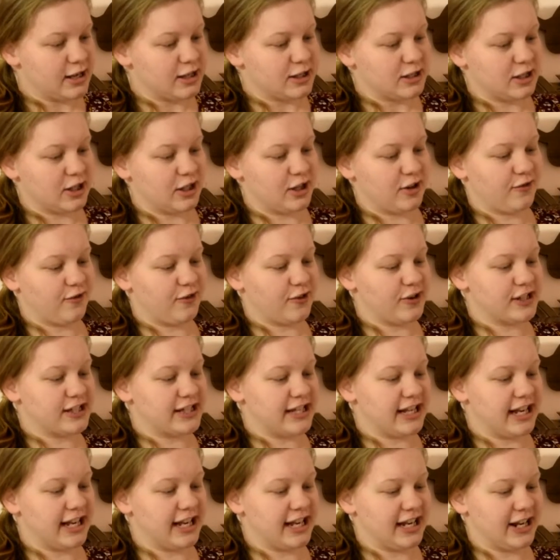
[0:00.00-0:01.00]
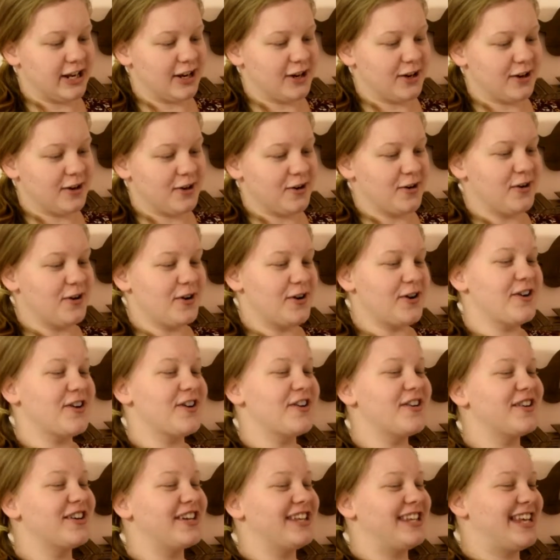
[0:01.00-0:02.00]
So the first thing in here,
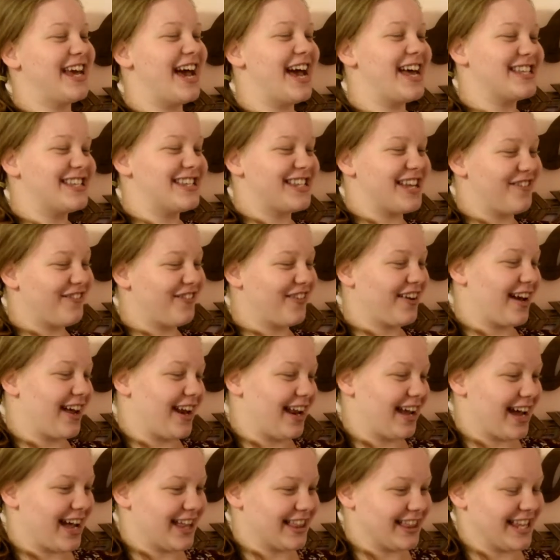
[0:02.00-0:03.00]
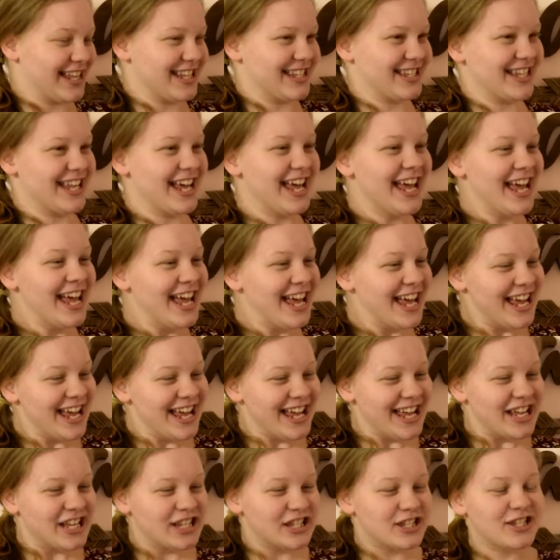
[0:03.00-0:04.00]
ooh, yes, I forgot I got this.
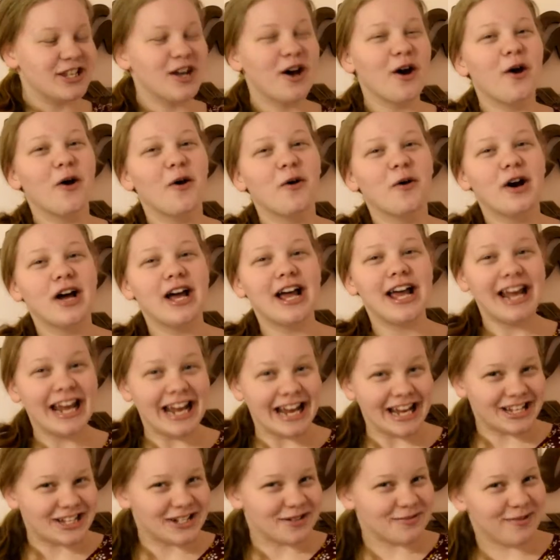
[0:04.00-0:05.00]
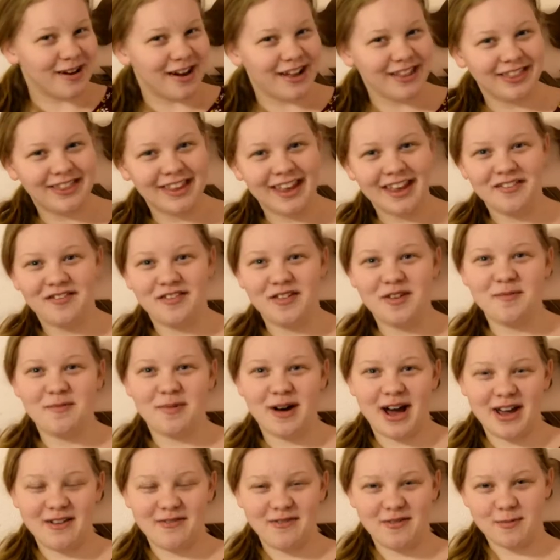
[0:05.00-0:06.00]
So each month, if you
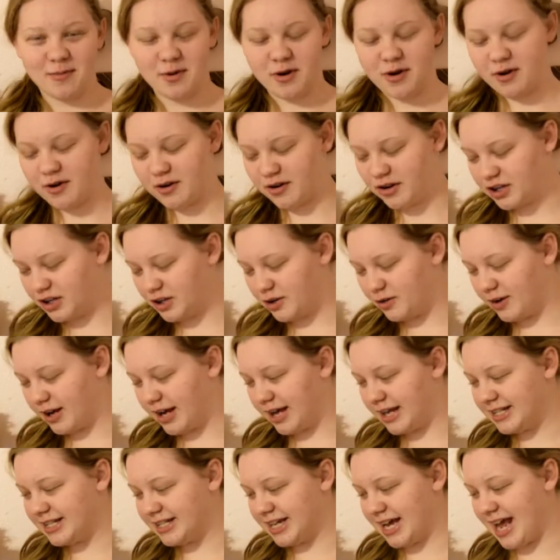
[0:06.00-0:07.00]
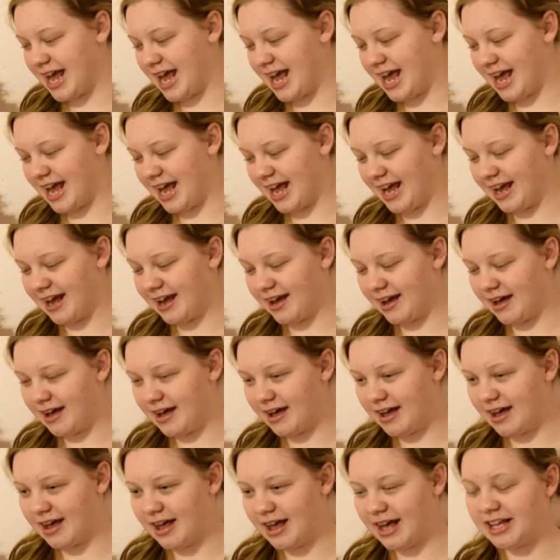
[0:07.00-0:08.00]
buy from her, you get a
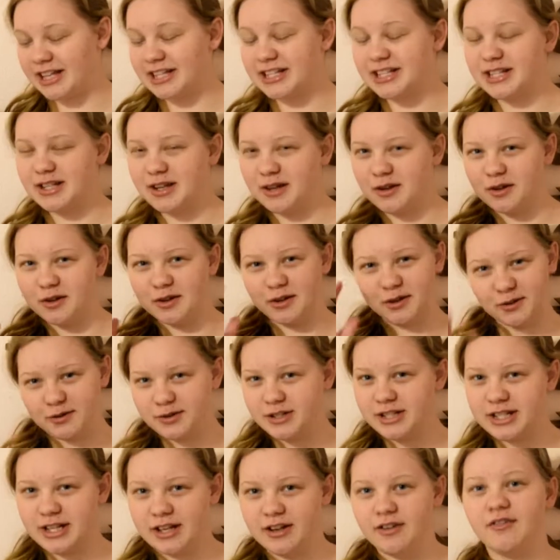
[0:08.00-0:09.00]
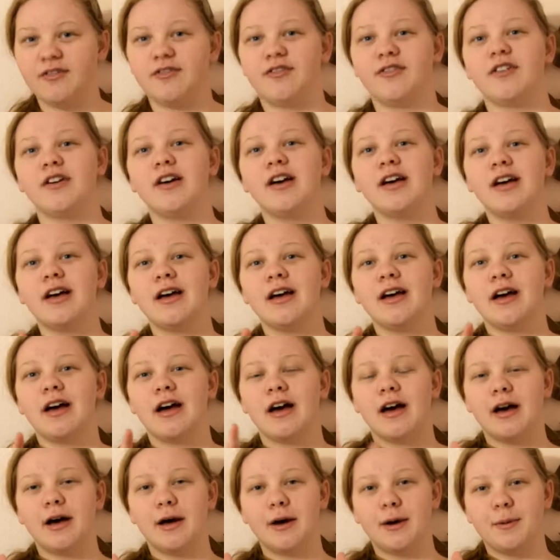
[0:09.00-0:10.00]
exclusive
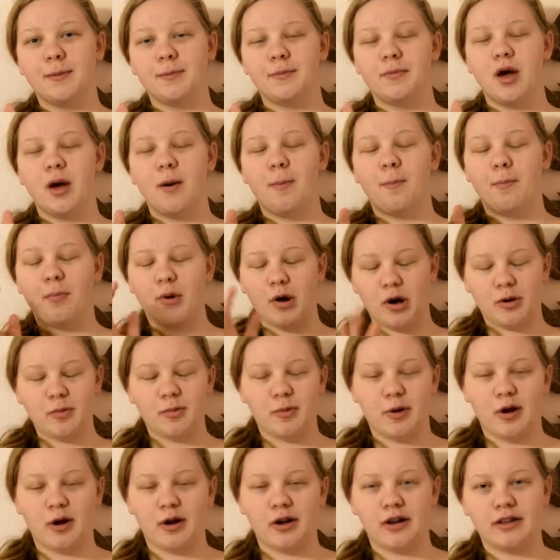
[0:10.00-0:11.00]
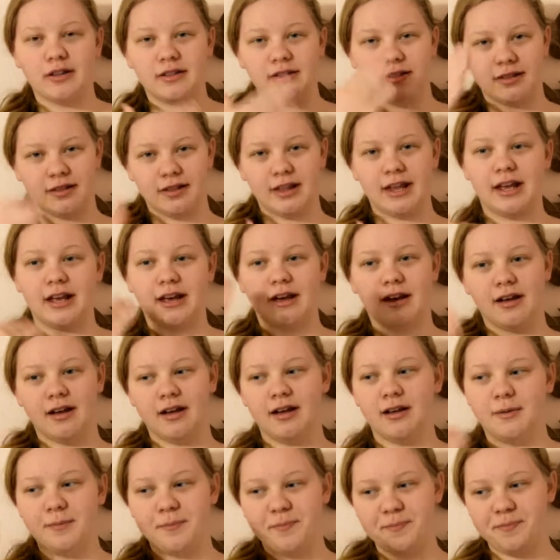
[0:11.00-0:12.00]
um, bookmark, like
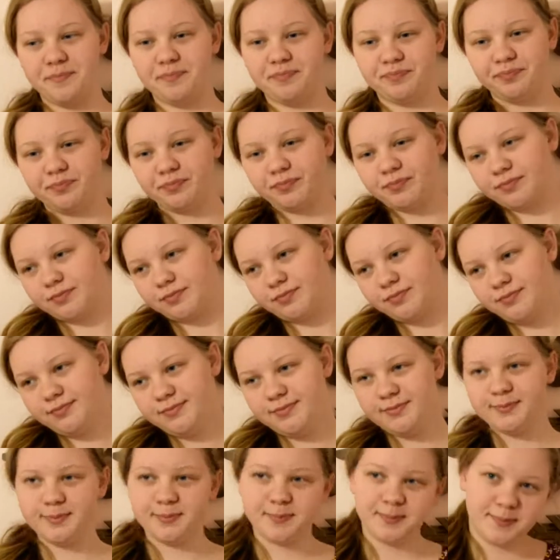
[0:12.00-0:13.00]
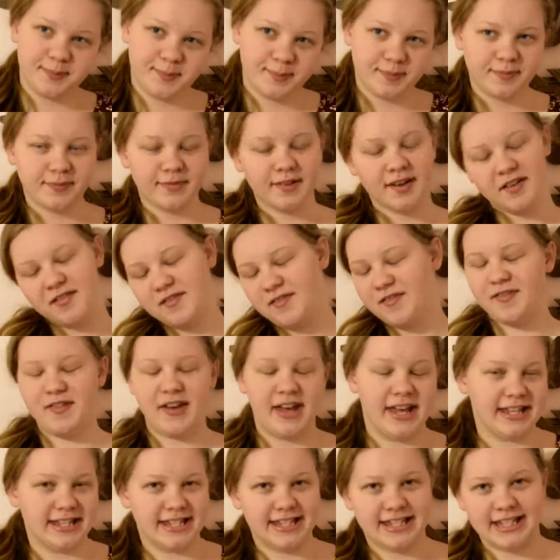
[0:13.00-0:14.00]
a um,
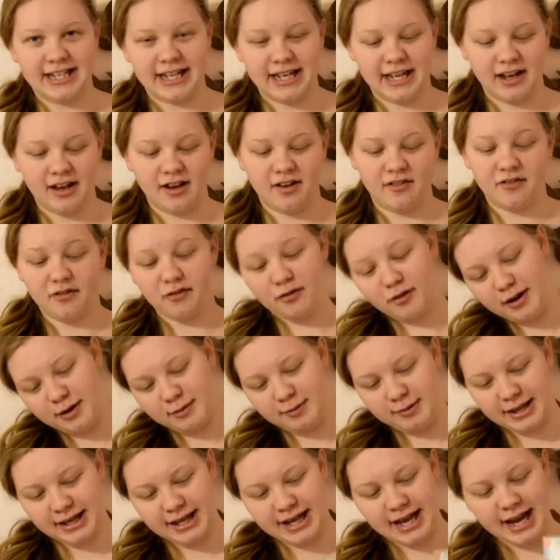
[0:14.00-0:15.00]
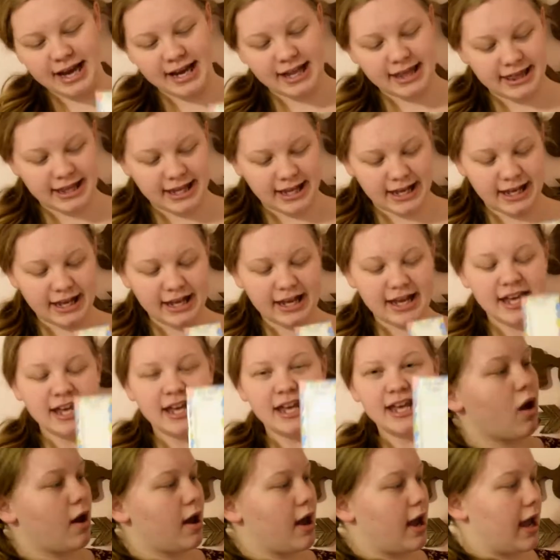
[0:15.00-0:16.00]
fancy, a freebie kind of thing.
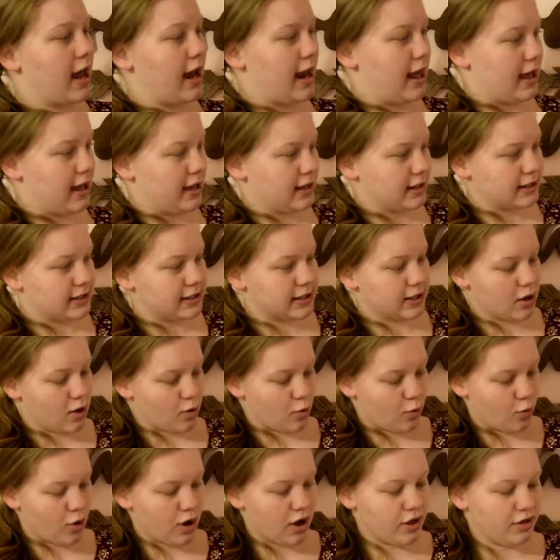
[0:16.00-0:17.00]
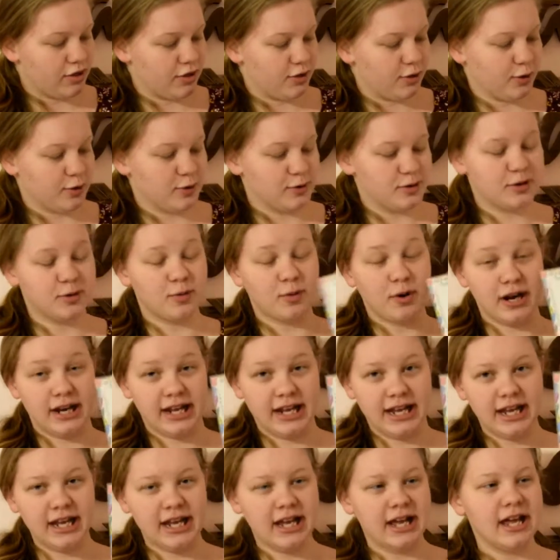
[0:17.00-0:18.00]
And it's 1 through
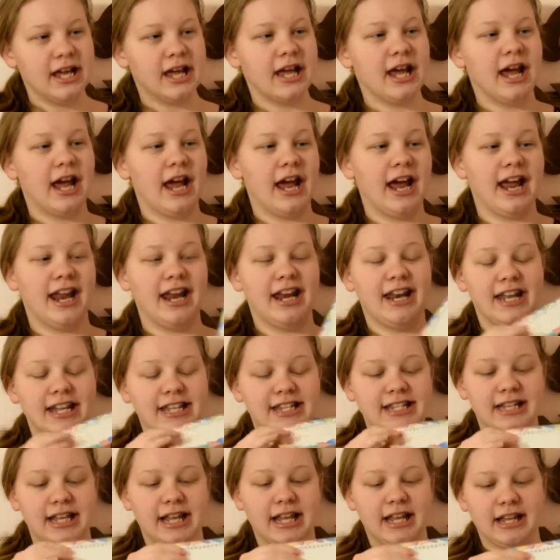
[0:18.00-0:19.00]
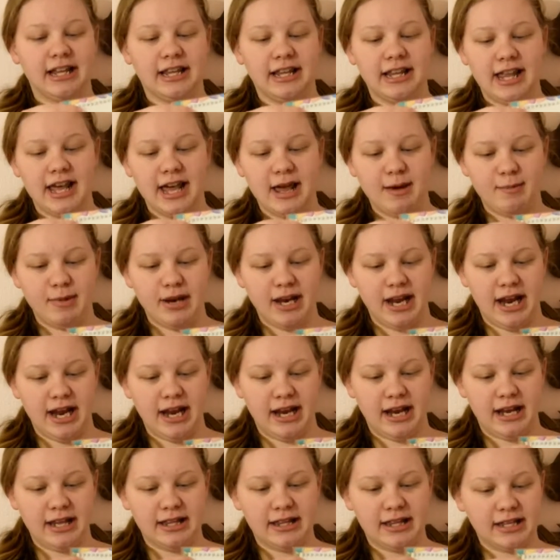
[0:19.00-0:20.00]
20, and it's
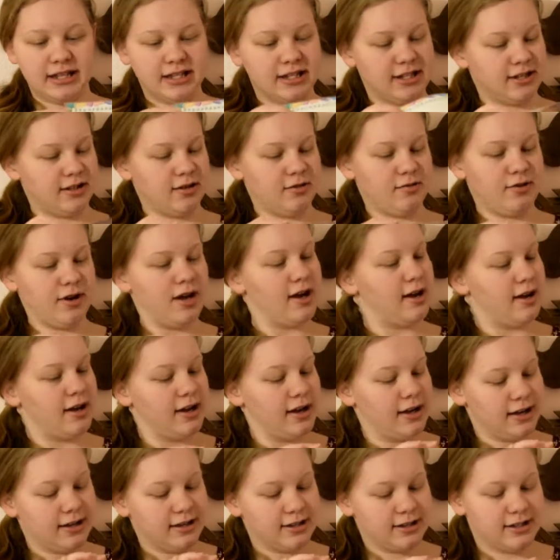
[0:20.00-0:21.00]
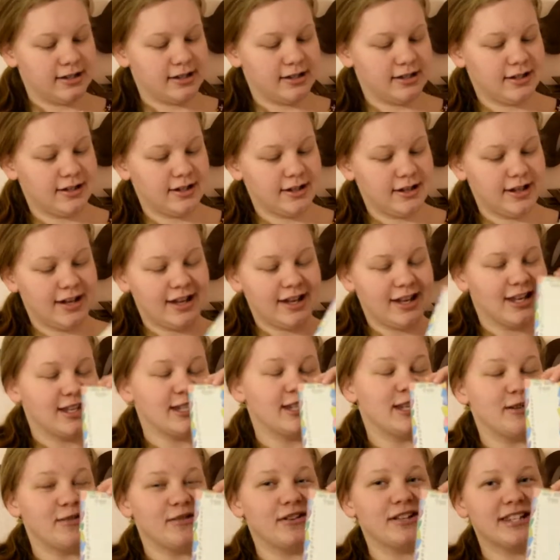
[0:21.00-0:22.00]
laminated. That's so nice.
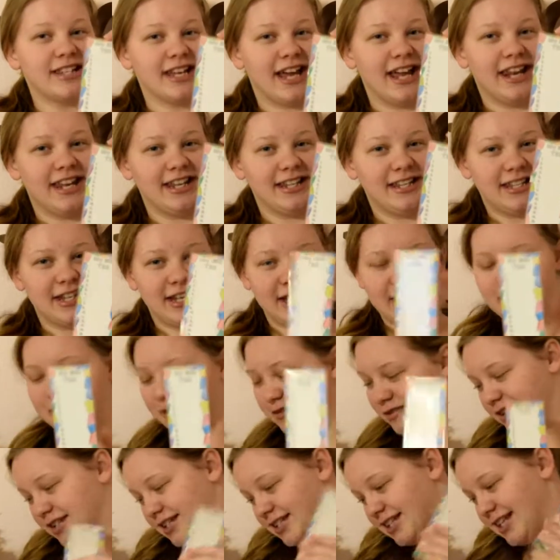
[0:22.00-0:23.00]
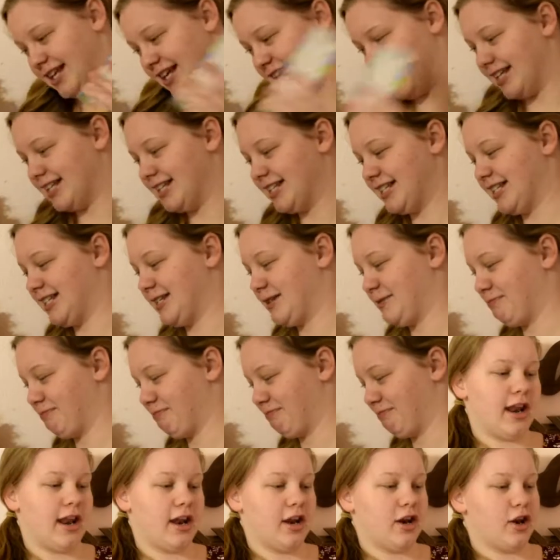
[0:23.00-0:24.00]
So I'm excited to use this.
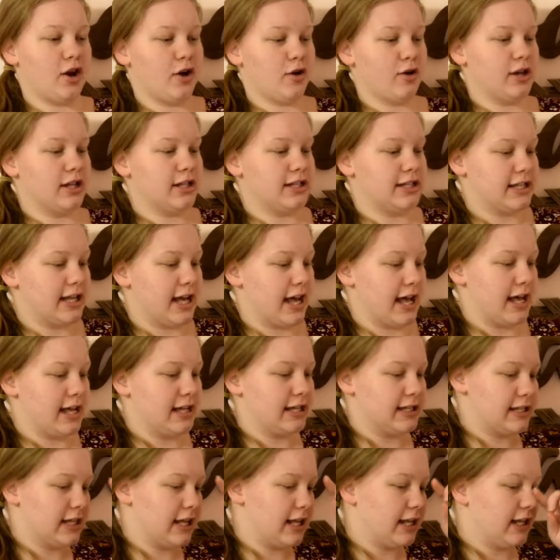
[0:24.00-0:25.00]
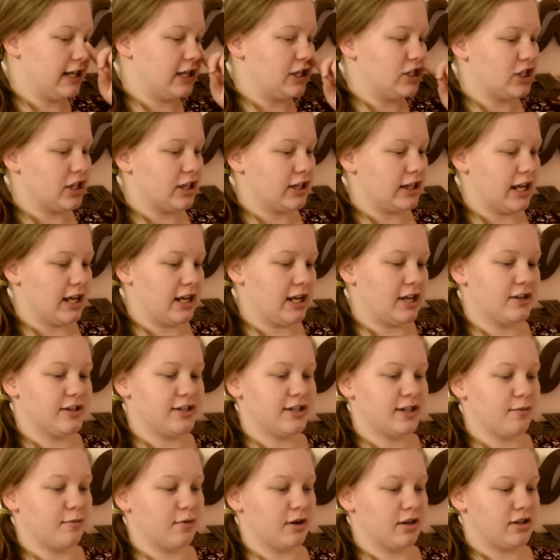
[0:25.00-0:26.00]
I don't know. It says, Alysha, thank you
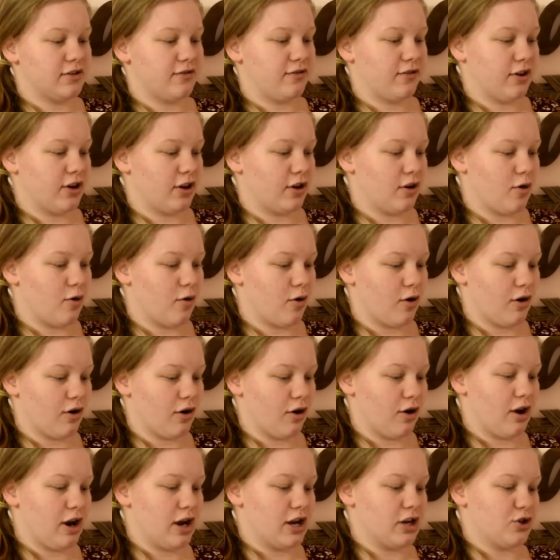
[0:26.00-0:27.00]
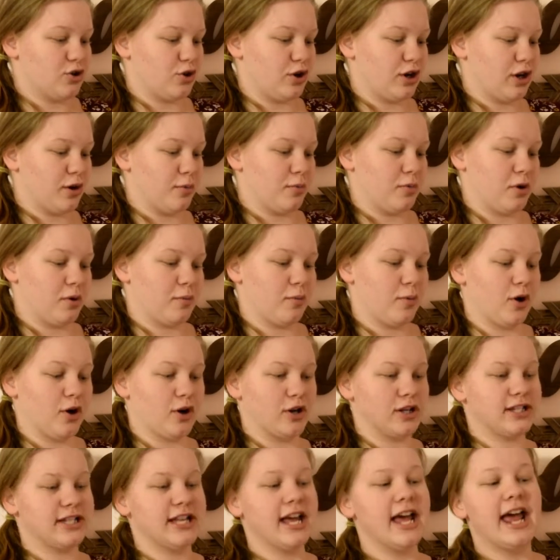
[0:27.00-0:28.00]
so much for your order. Enjoy your
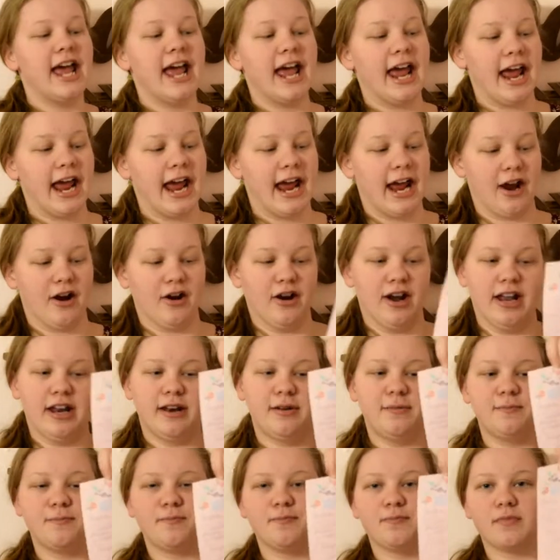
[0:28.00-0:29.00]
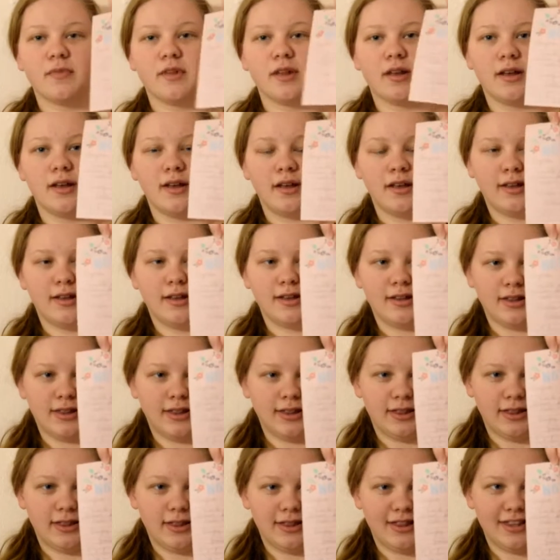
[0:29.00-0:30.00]
bookmarks, Erin.
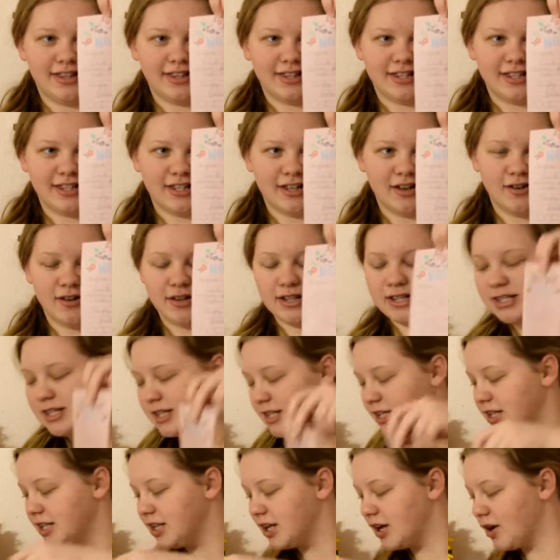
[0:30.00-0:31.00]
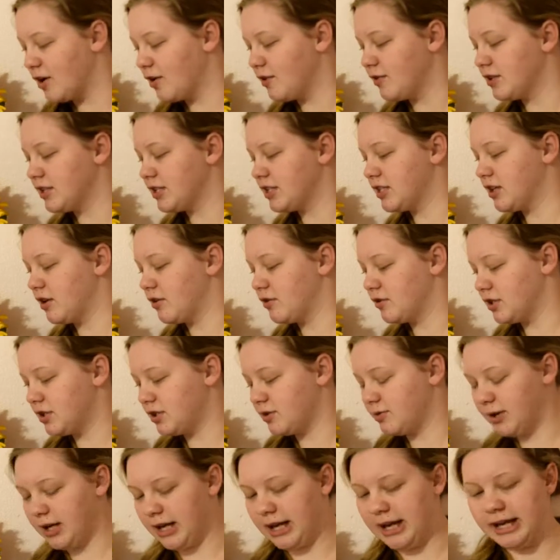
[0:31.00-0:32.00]
So it's a note. So
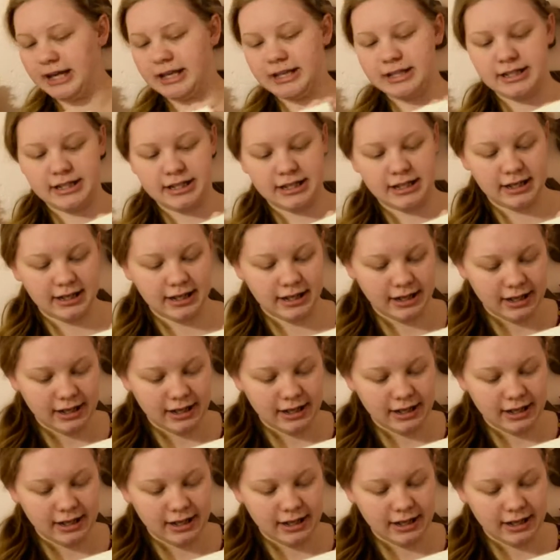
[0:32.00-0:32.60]
sweet.